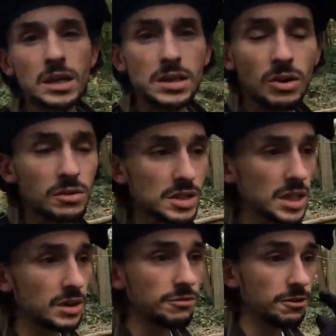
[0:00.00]
So
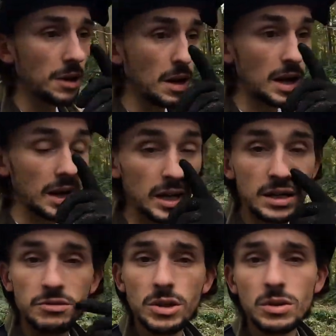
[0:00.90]
obviously, if
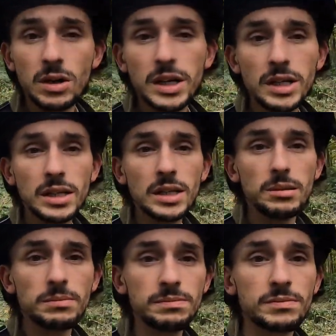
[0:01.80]
any of you got any
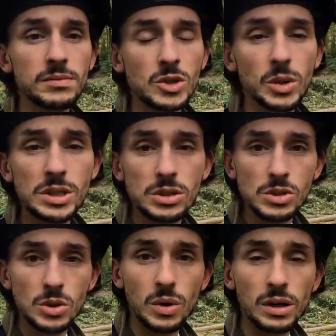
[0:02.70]

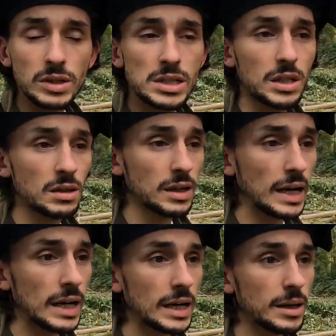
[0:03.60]
questions or queries
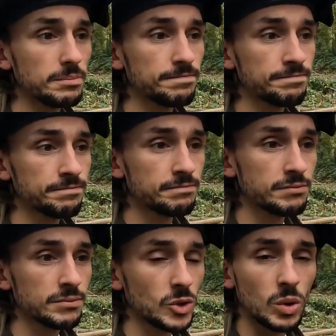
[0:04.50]

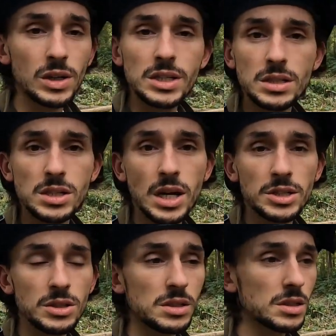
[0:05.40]
or any
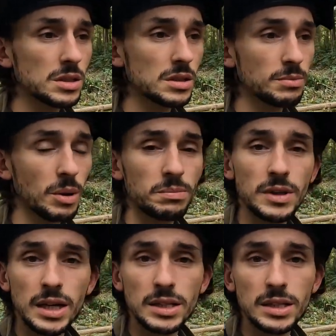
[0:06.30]
suggestions, pop them
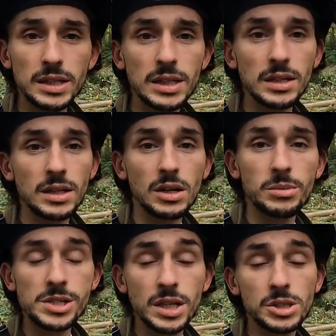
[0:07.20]
down in the
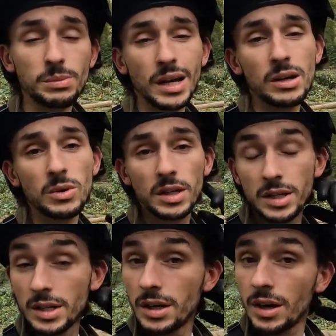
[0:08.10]
comment section below,
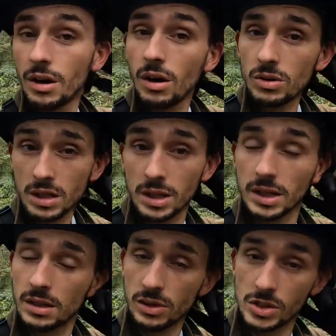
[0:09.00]
and
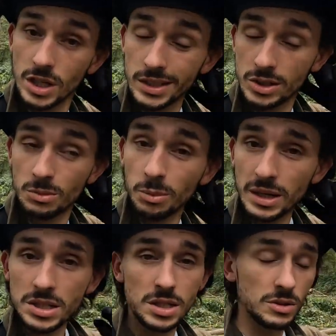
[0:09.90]
I'll certainly do my
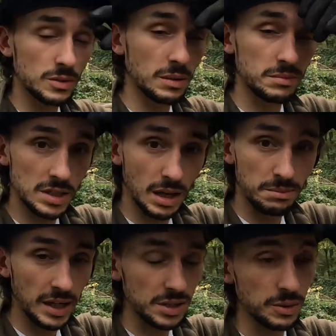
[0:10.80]
best to
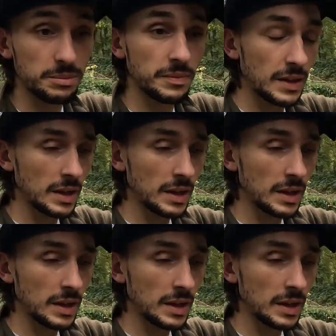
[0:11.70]
come back to them.